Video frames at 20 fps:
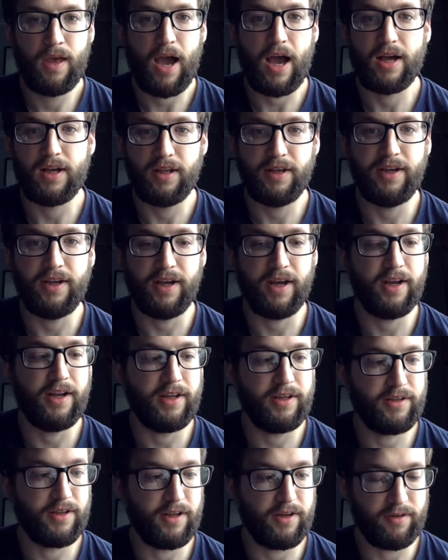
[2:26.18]
I clean it
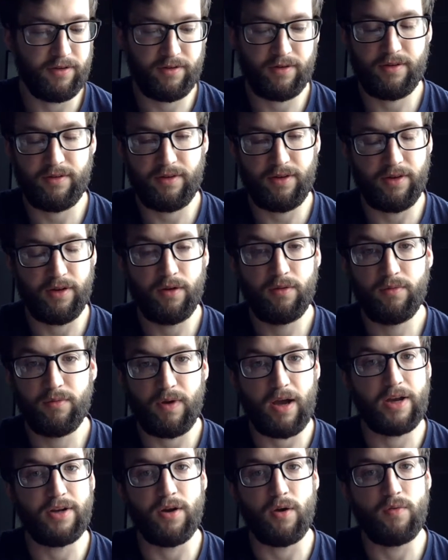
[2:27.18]
and you know
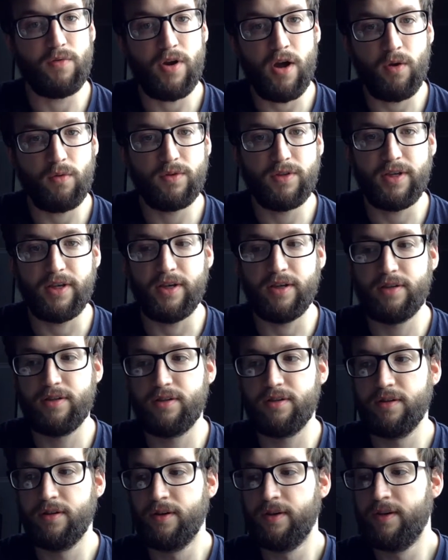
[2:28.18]
I don't
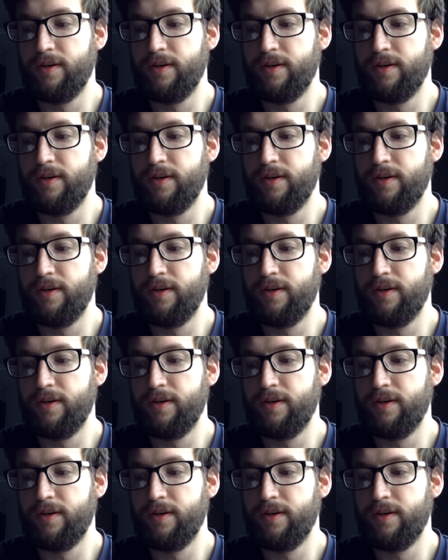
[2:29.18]
notice.